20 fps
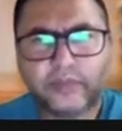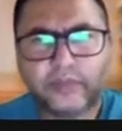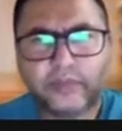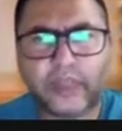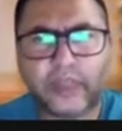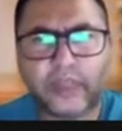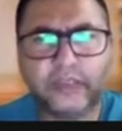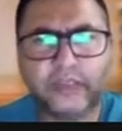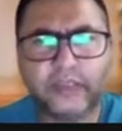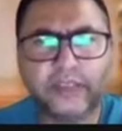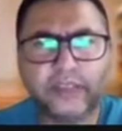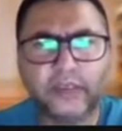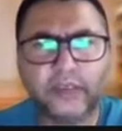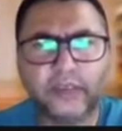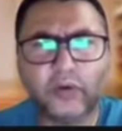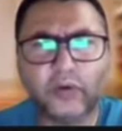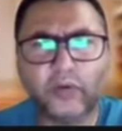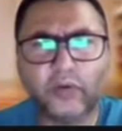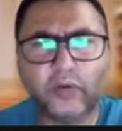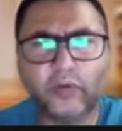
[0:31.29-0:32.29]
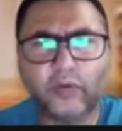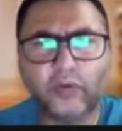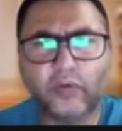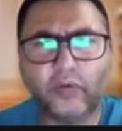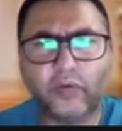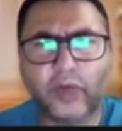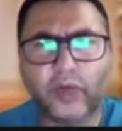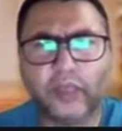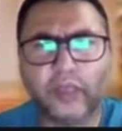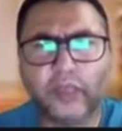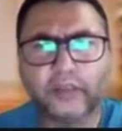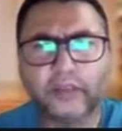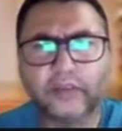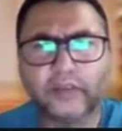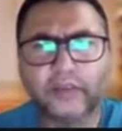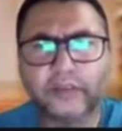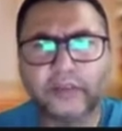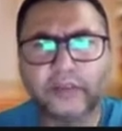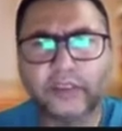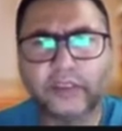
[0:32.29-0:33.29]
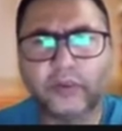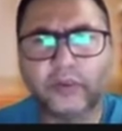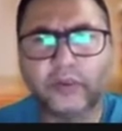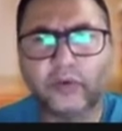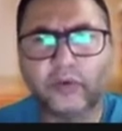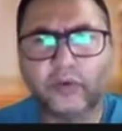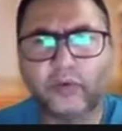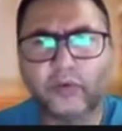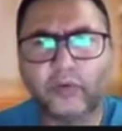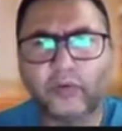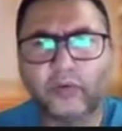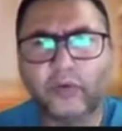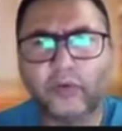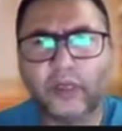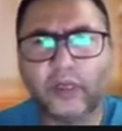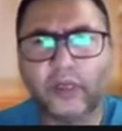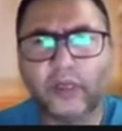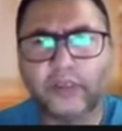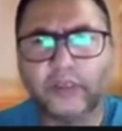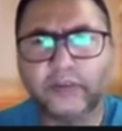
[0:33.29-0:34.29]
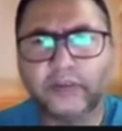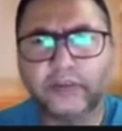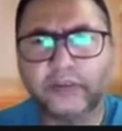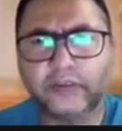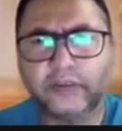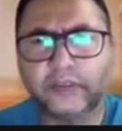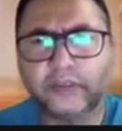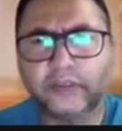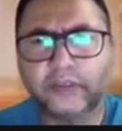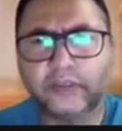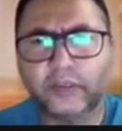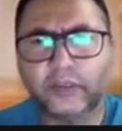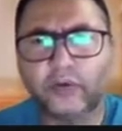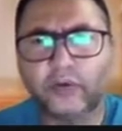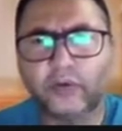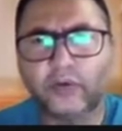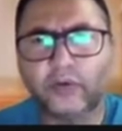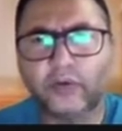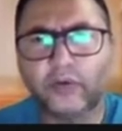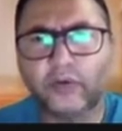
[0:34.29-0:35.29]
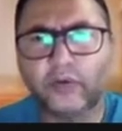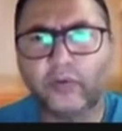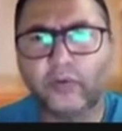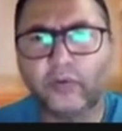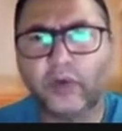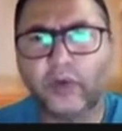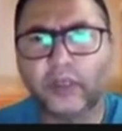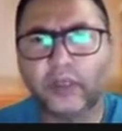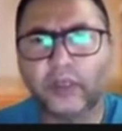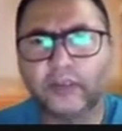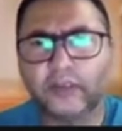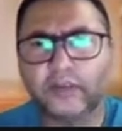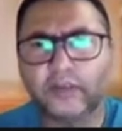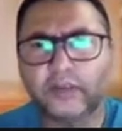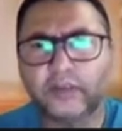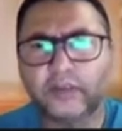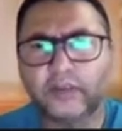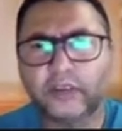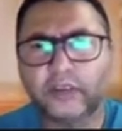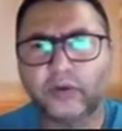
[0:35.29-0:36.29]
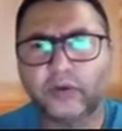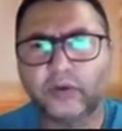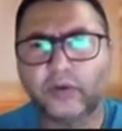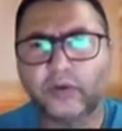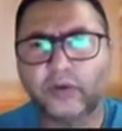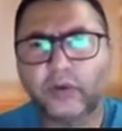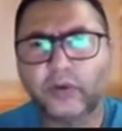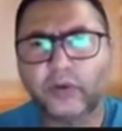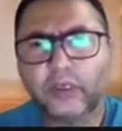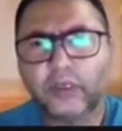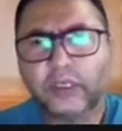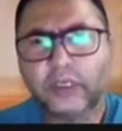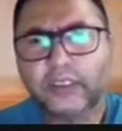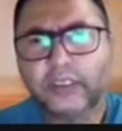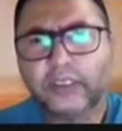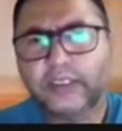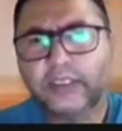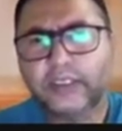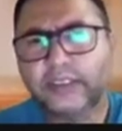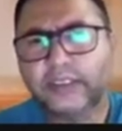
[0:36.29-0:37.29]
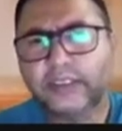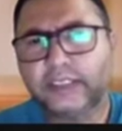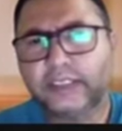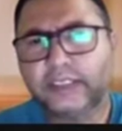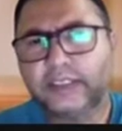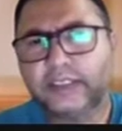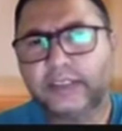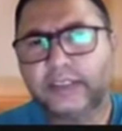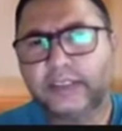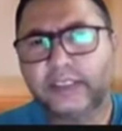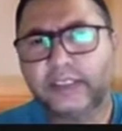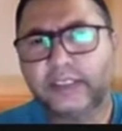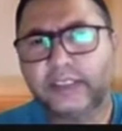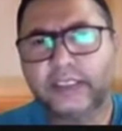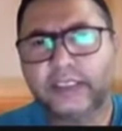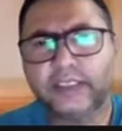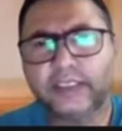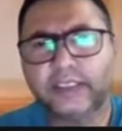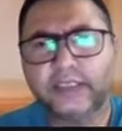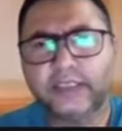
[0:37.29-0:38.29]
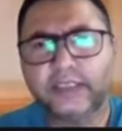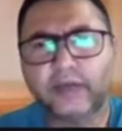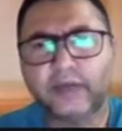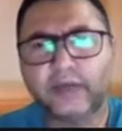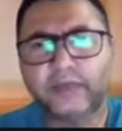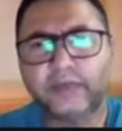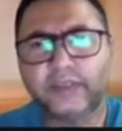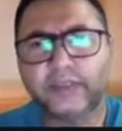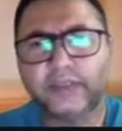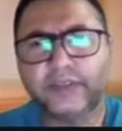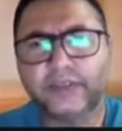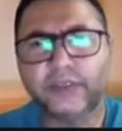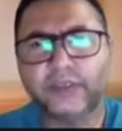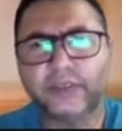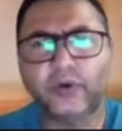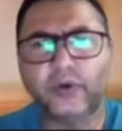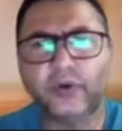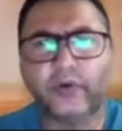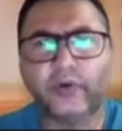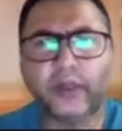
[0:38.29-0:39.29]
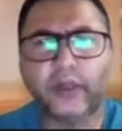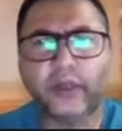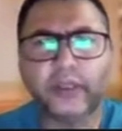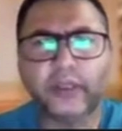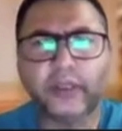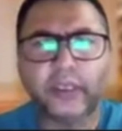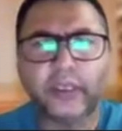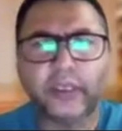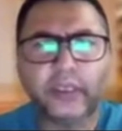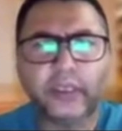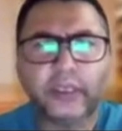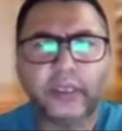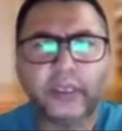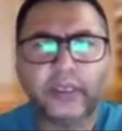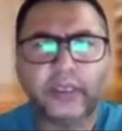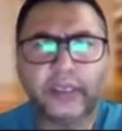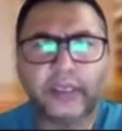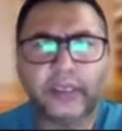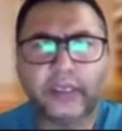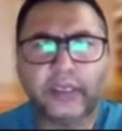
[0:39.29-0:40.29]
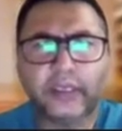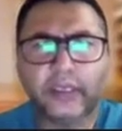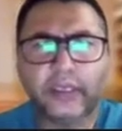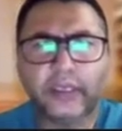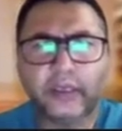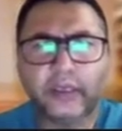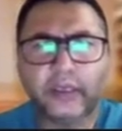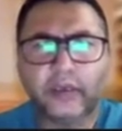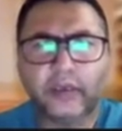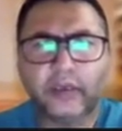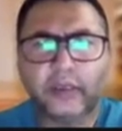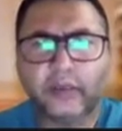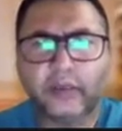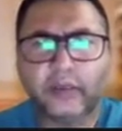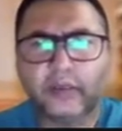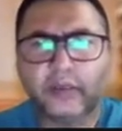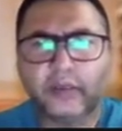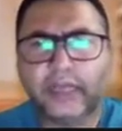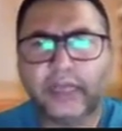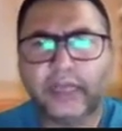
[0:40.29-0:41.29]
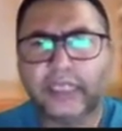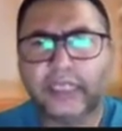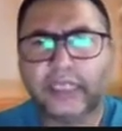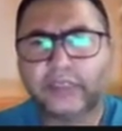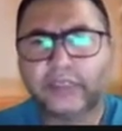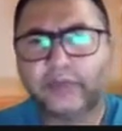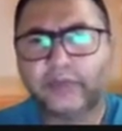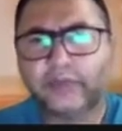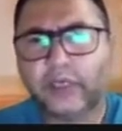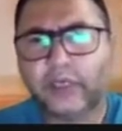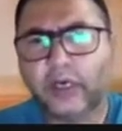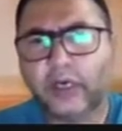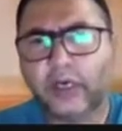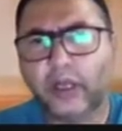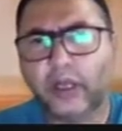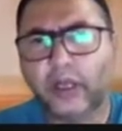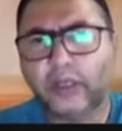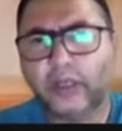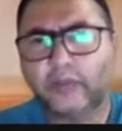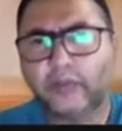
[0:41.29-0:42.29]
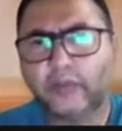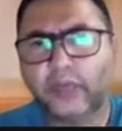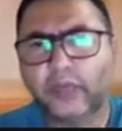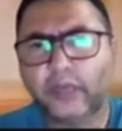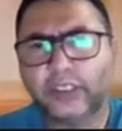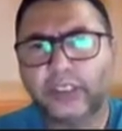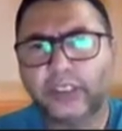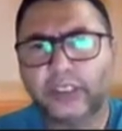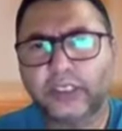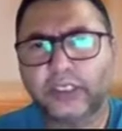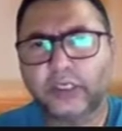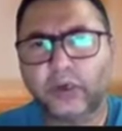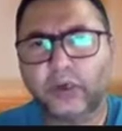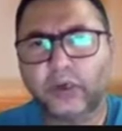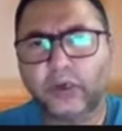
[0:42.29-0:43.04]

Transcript: 0, 1, 0, 1, 0, 1, 0. This is a series of the 0, 1. That's we call machine code.